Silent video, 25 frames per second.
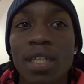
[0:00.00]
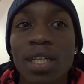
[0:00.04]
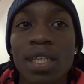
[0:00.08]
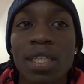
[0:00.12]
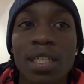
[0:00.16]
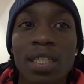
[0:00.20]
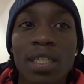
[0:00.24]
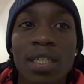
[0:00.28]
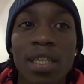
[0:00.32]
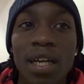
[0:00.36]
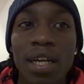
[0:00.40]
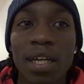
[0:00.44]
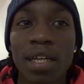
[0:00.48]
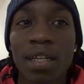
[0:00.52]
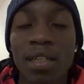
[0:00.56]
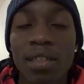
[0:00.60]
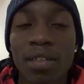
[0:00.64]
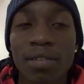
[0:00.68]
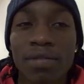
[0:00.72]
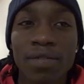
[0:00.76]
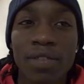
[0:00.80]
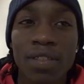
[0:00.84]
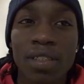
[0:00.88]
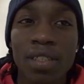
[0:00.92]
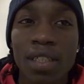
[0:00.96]
and then like
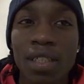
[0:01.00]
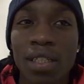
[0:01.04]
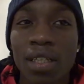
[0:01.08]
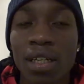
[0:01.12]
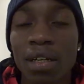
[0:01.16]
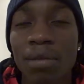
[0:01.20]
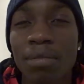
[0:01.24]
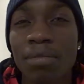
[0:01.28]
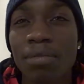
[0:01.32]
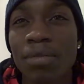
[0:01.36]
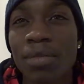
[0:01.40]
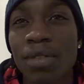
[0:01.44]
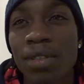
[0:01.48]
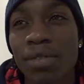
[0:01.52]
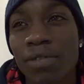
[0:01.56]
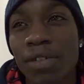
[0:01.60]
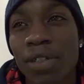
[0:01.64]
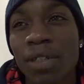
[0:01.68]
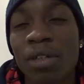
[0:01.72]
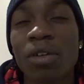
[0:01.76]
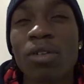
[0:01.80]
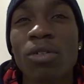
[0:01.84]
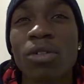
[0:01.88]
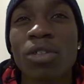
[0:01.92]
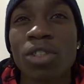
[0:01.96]
obviously um, the
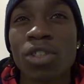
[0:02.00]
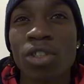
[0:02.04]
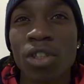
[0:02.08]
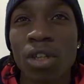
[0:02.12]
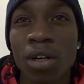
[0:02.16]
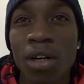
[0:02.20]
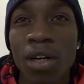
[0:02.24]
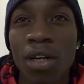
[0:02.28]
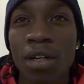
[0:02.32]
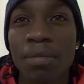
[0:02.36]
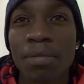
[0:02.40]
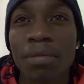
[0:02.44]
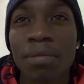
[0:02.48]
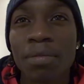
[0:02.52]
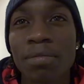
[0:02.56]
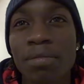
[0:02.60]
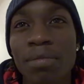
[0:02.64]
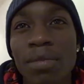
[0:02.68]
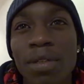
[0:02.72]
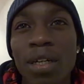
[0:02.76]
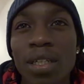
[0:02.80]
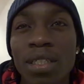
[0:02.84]
thing Aldershot um,